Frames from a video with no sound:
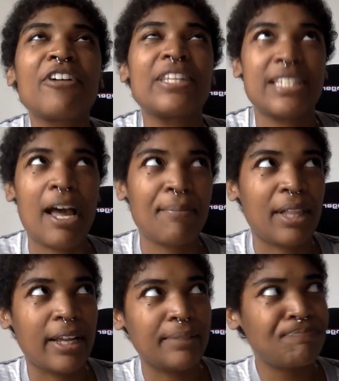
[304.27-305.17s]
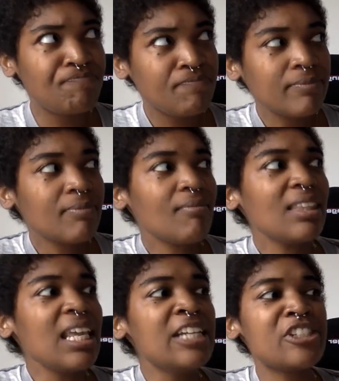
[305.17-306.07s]
for the timeline.
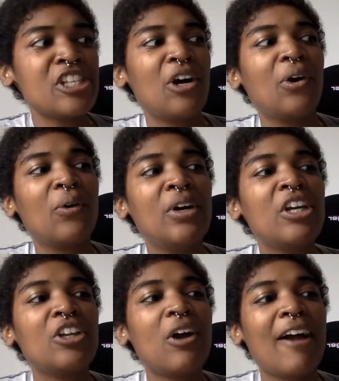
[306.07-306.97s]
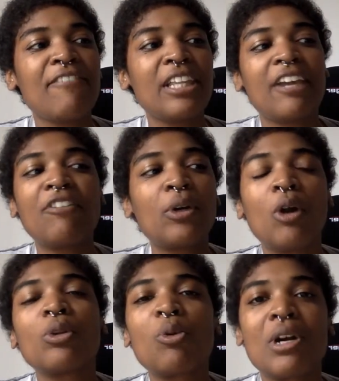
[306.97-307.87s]
And so, you know, I feel like if you could
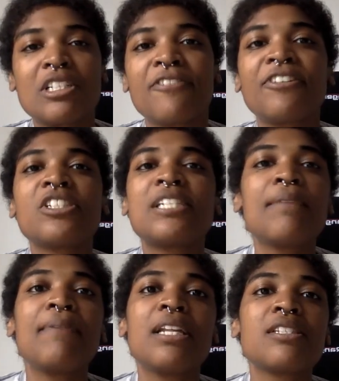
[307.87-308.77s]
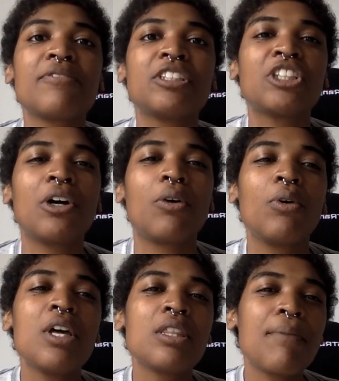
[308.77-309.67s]
only watch the first 10 minutes of the show,
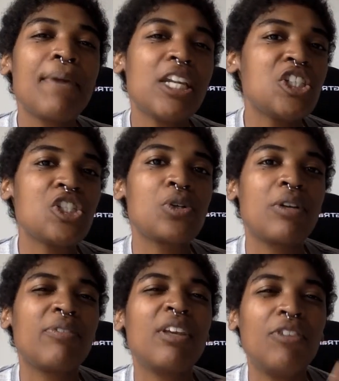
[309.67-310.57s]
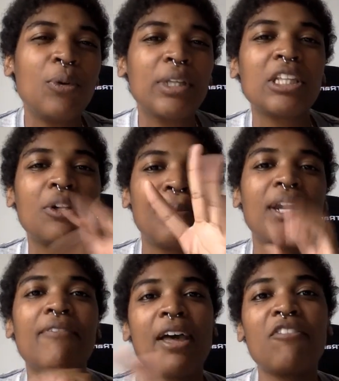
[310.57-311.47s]
they managed to sort of give you a little bit
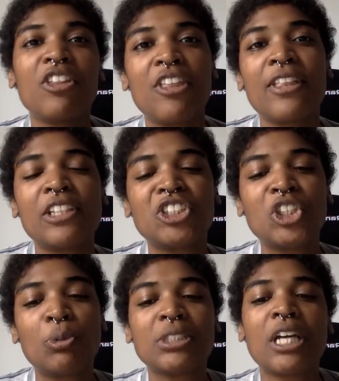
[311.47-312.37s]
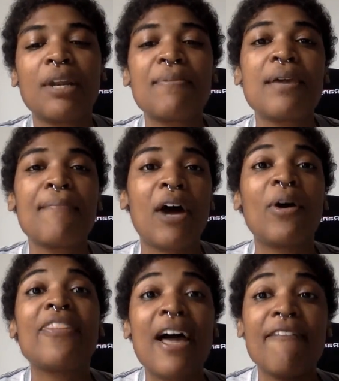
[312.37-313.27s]
of everything that the show was going to be
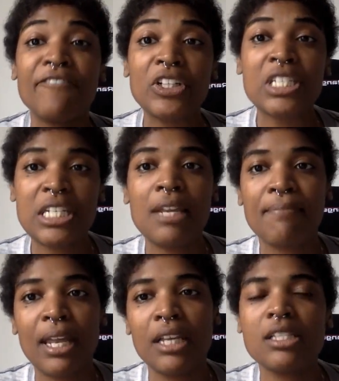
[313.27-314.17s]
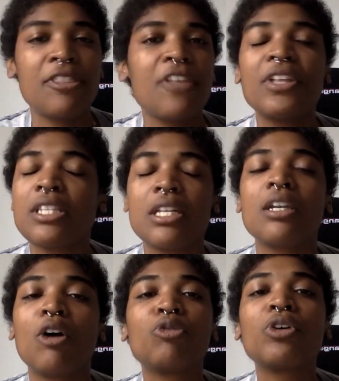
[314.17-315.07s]
about in that first 10 minutes. I thought they did
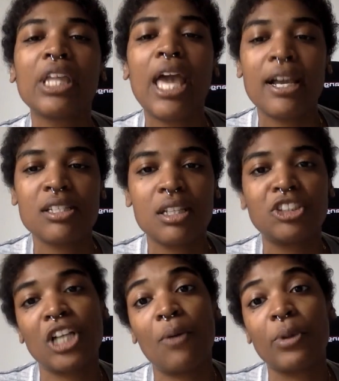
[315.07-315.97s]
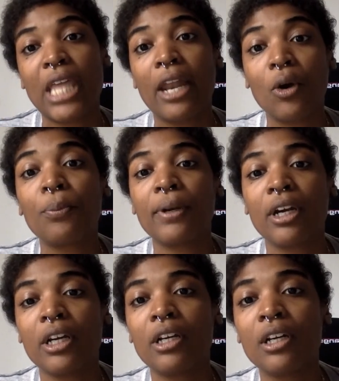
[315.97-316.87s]
a really excellent job with that
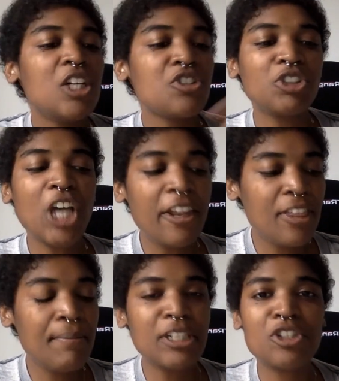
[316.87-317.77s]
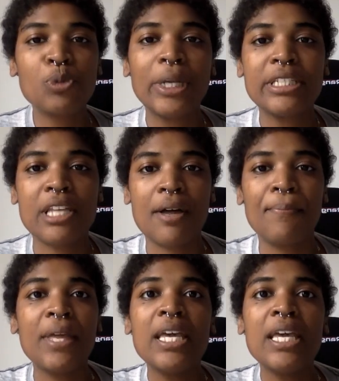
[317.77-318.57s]
opener. So Jonathan Majors wakes up.